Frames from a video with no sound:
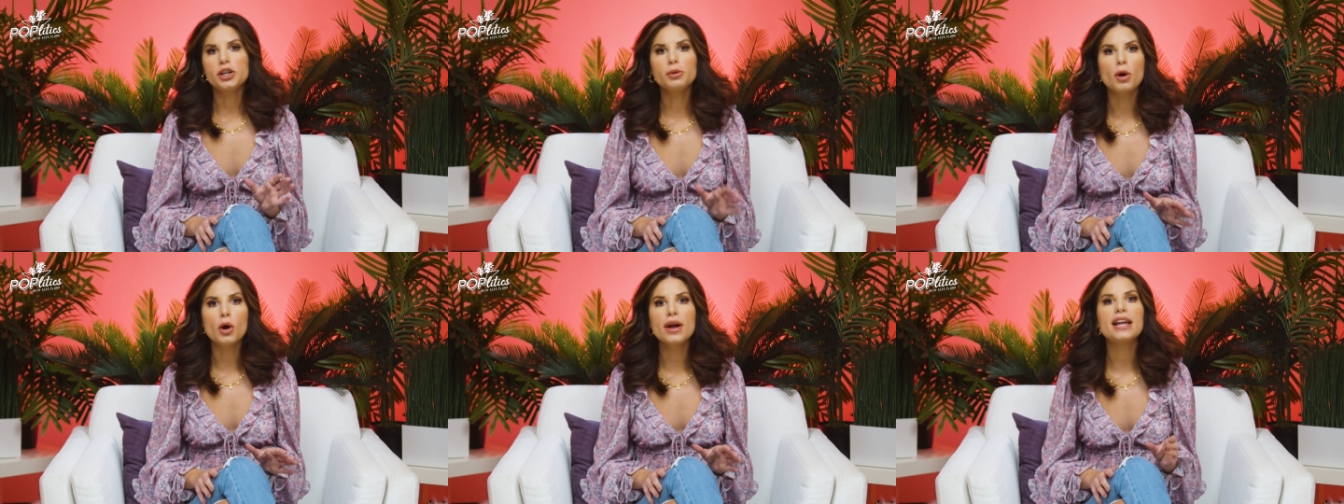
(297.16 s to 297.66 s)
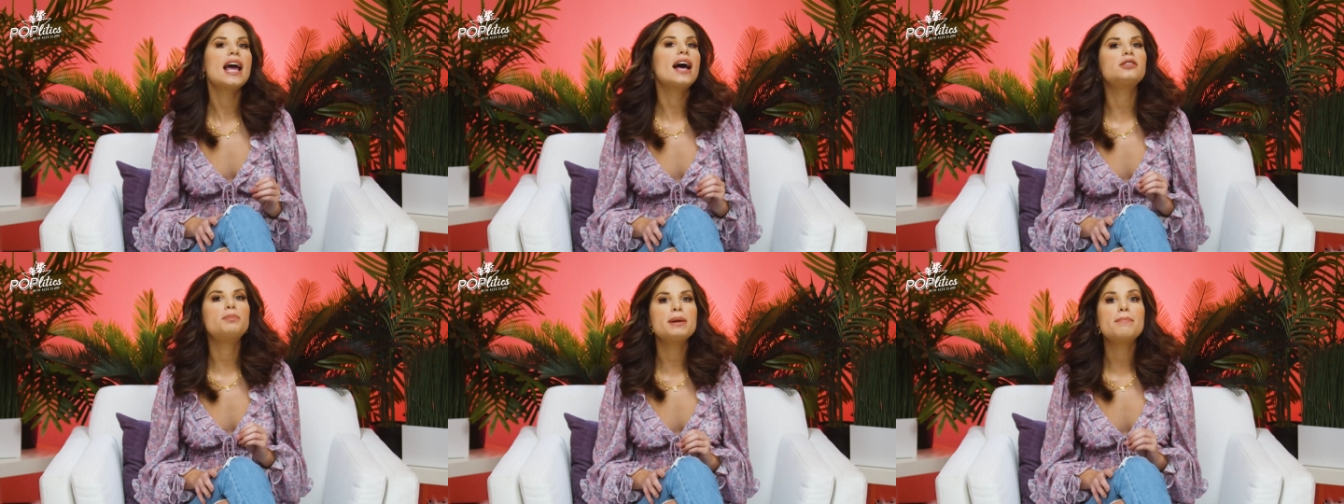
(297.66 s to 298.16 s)
She wrote, It
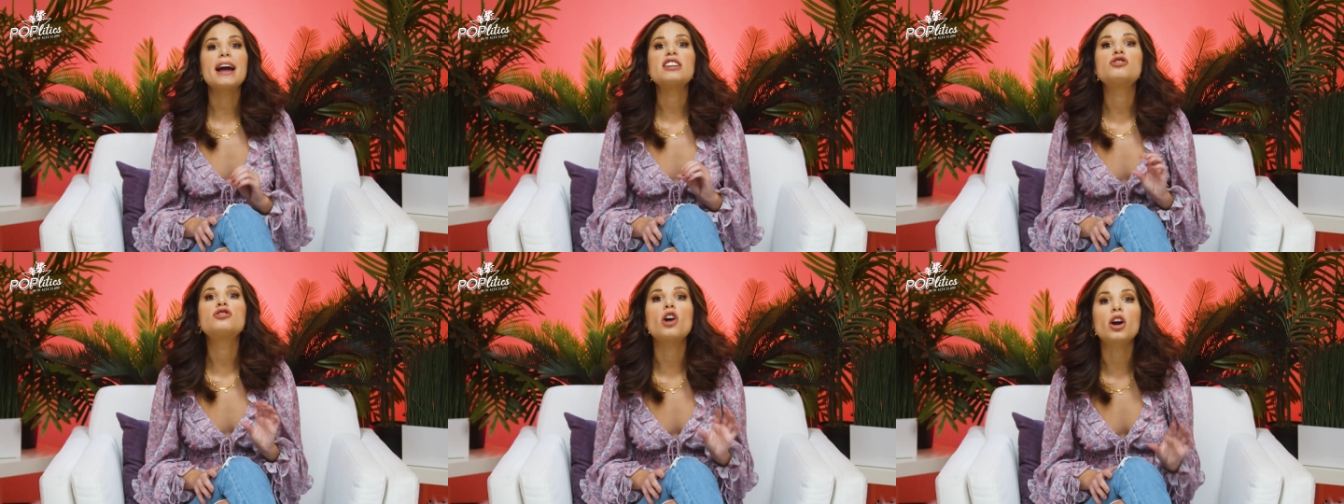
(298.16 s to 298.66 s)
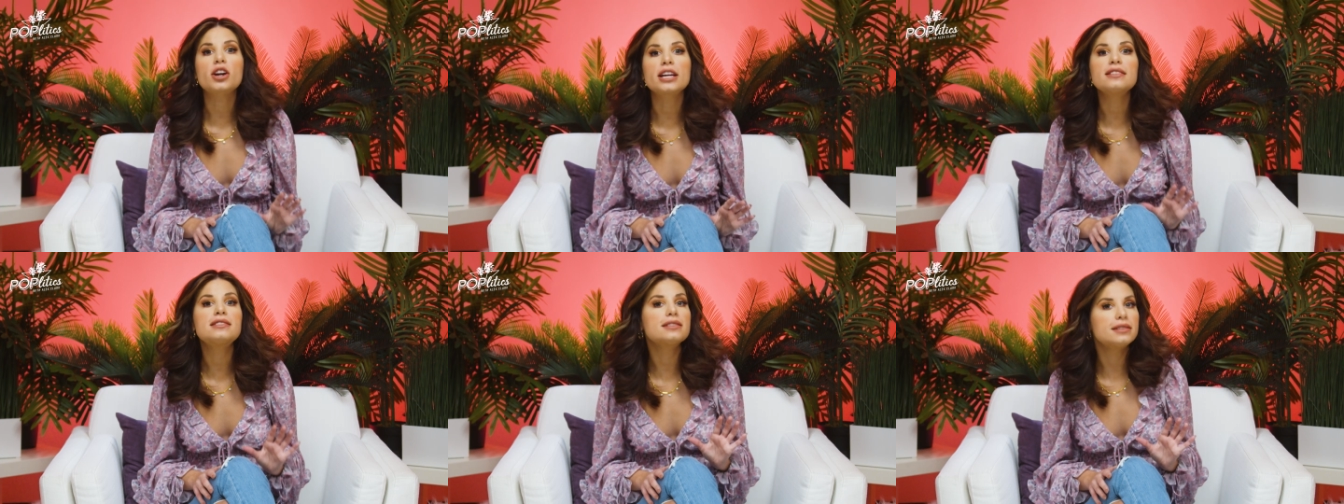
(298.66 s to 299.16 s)
has been my
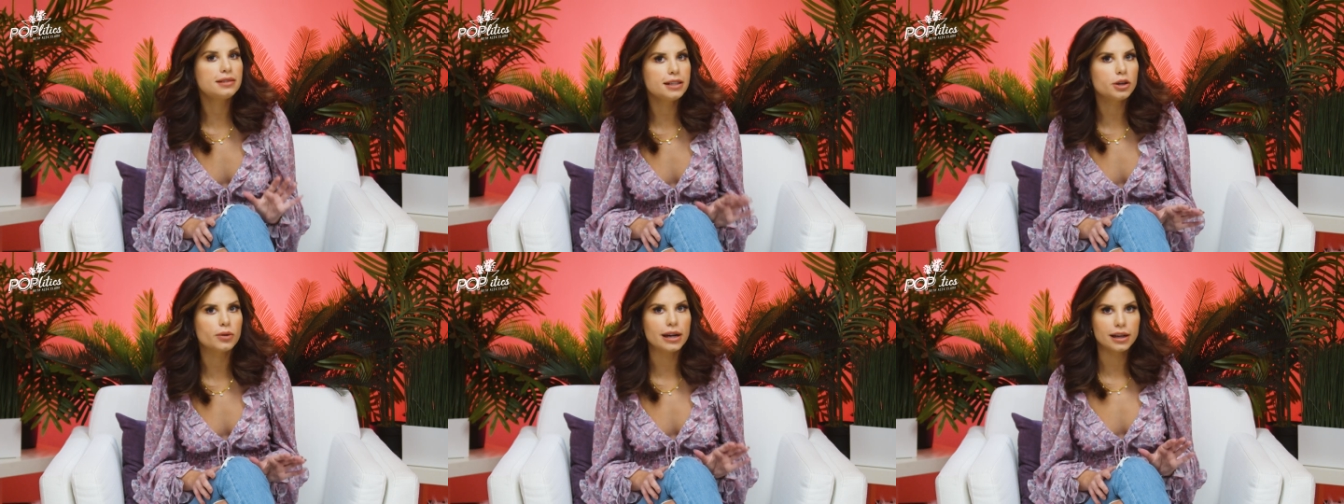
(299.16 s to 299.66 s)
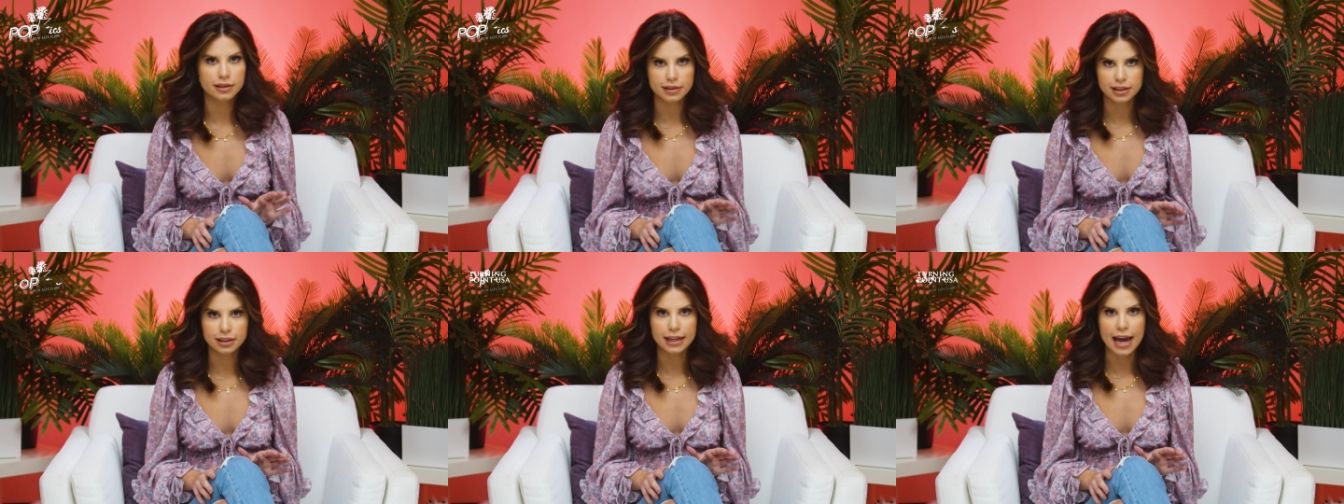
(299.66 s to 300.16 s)
darkest secret until